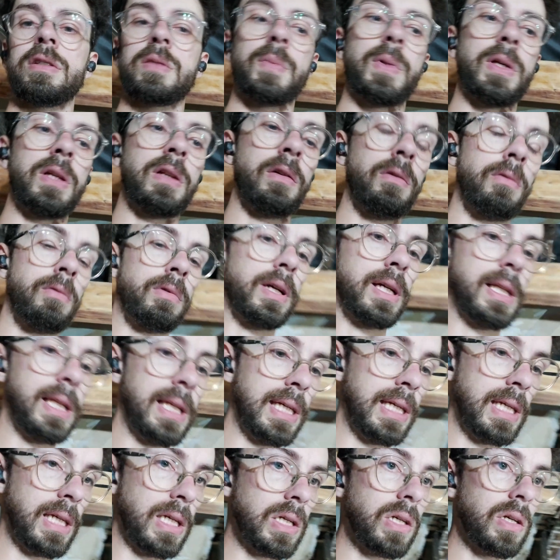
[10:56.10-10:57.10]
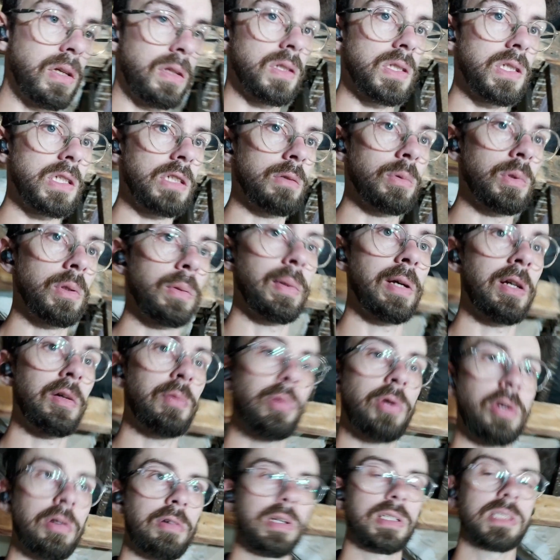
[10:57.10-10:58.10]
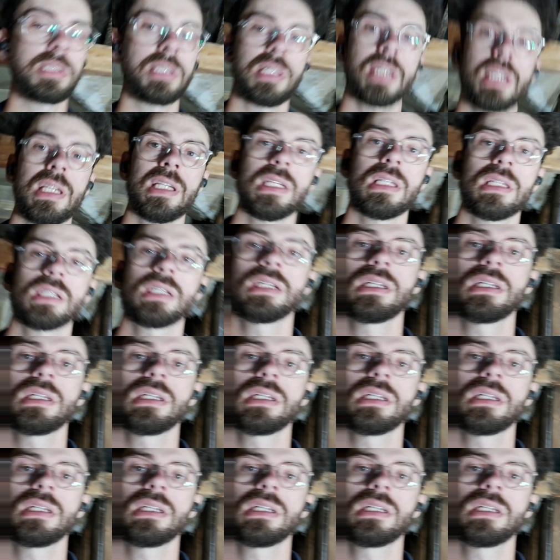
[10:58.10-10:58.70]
been a really considerable amount of progress today